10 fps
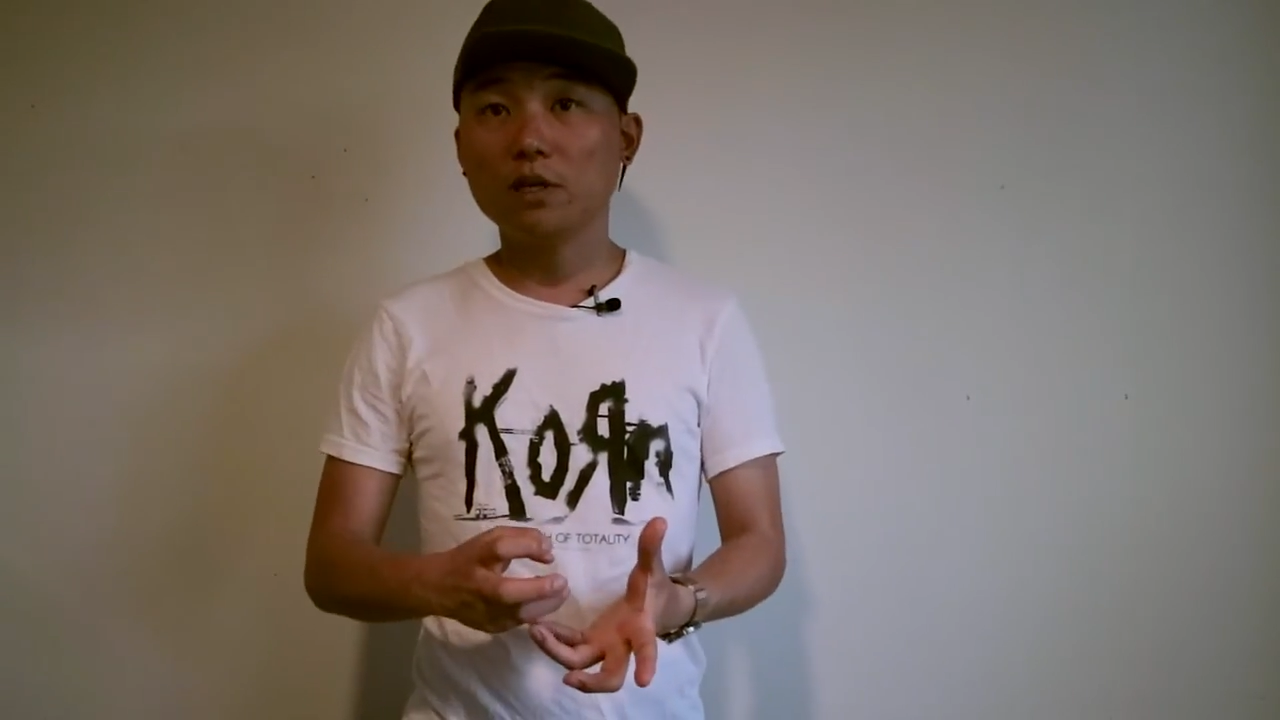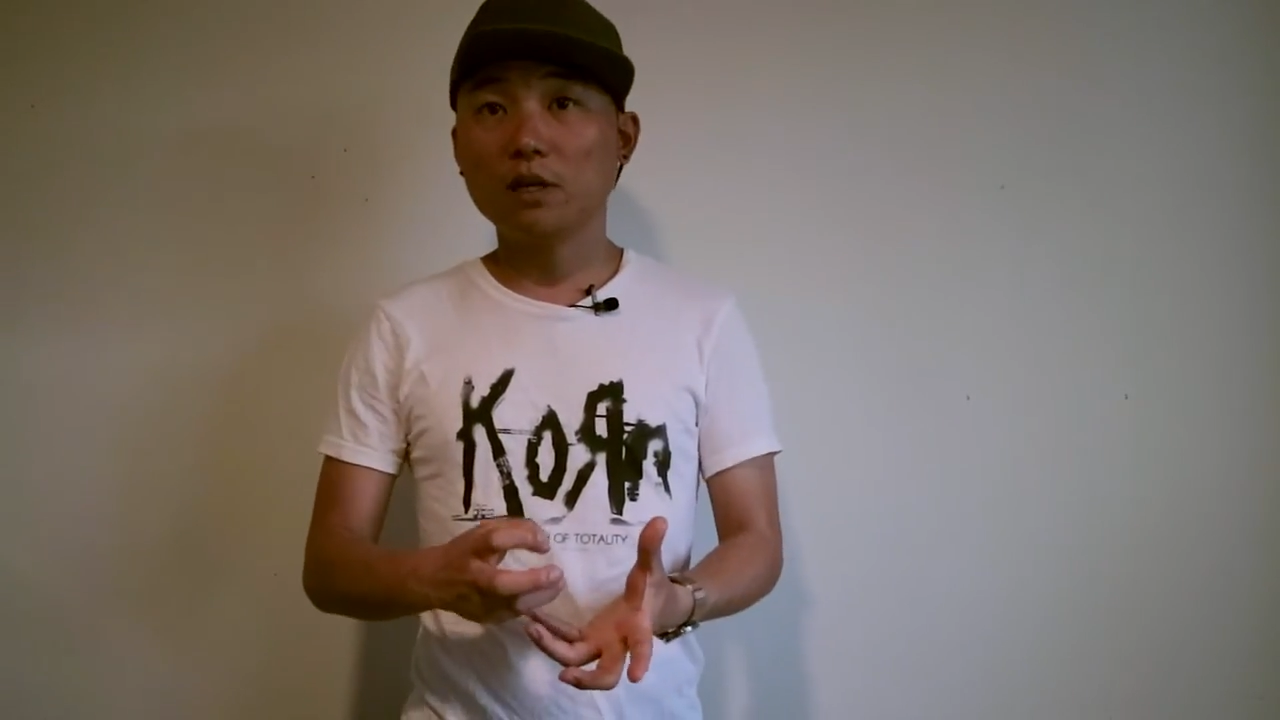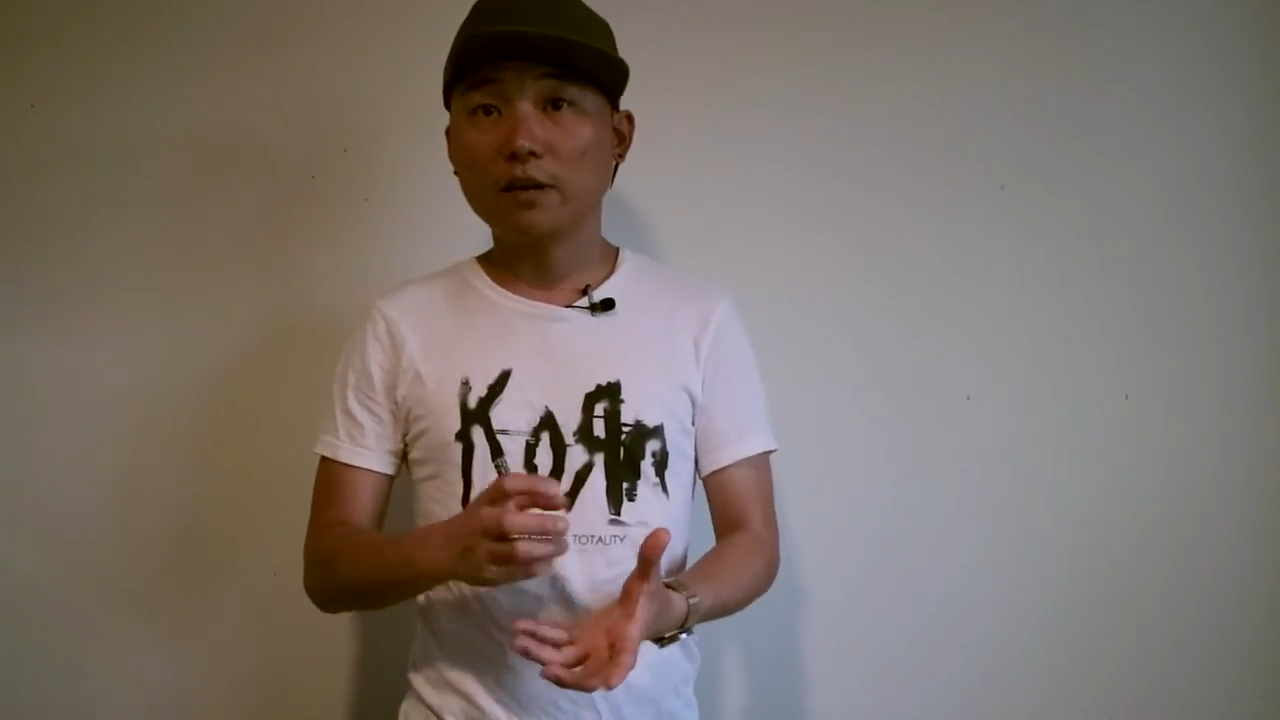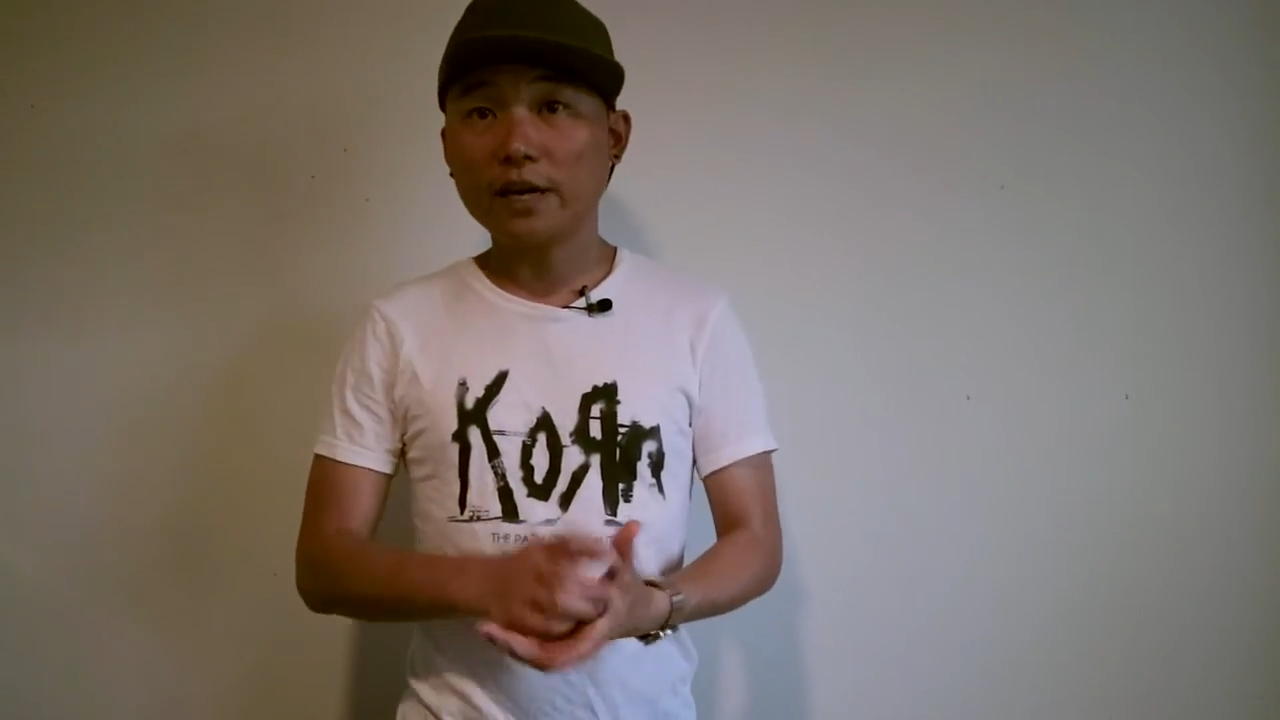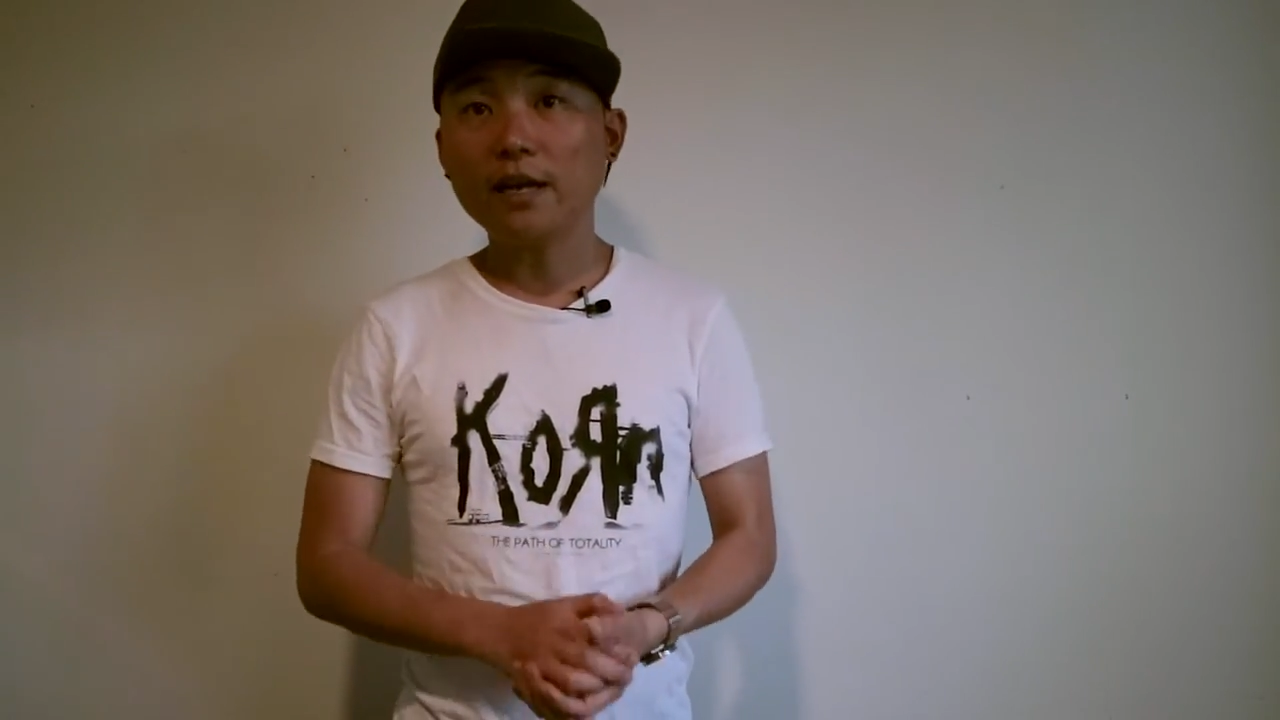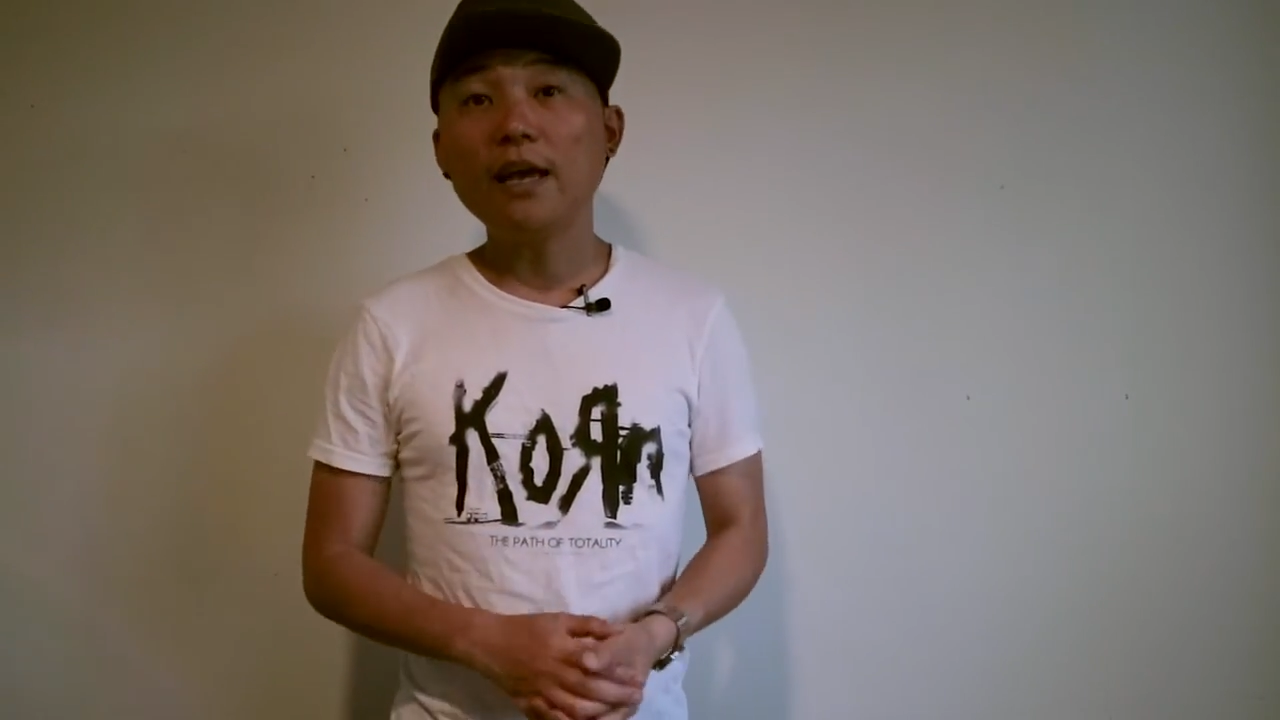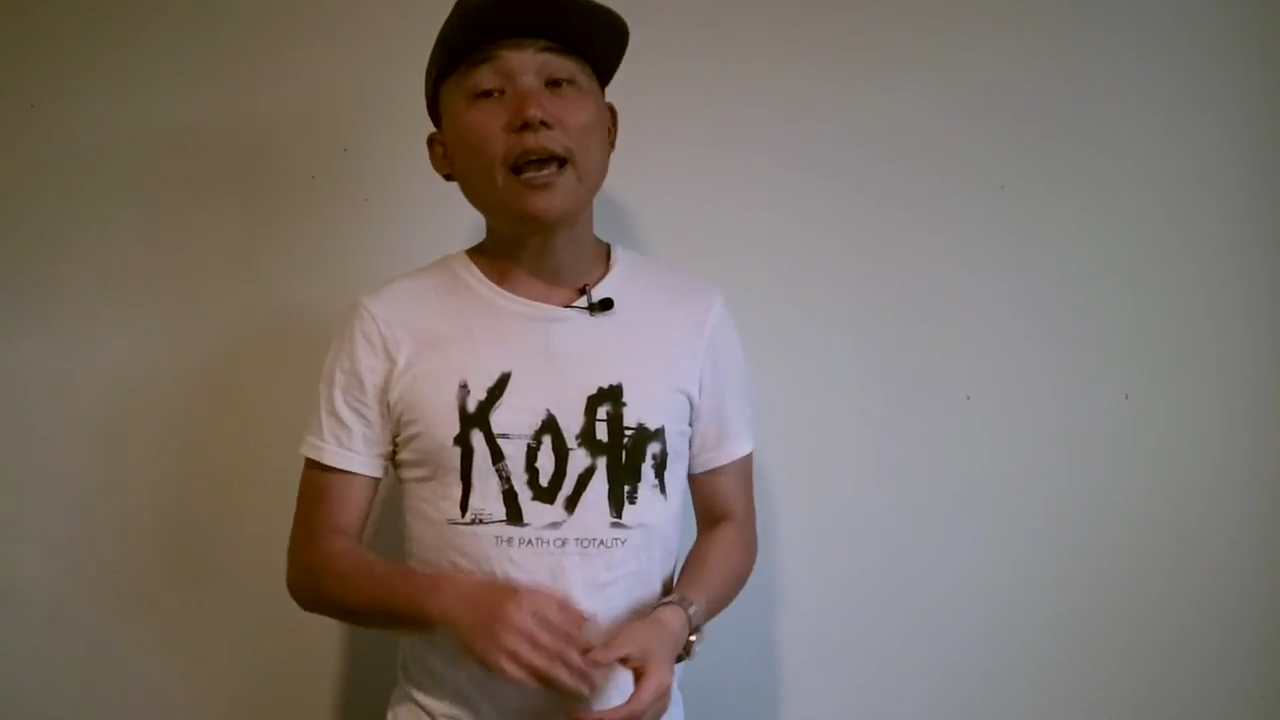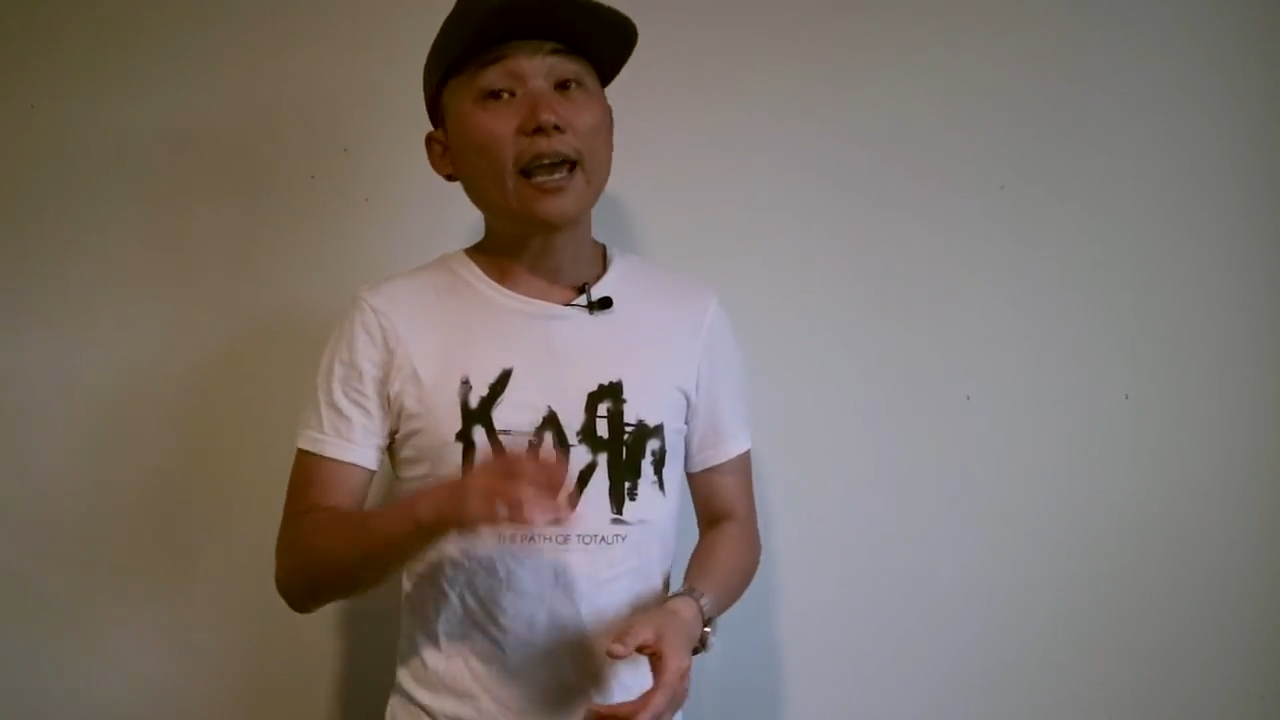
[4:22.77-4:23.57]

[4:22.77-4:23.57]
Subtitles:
all right?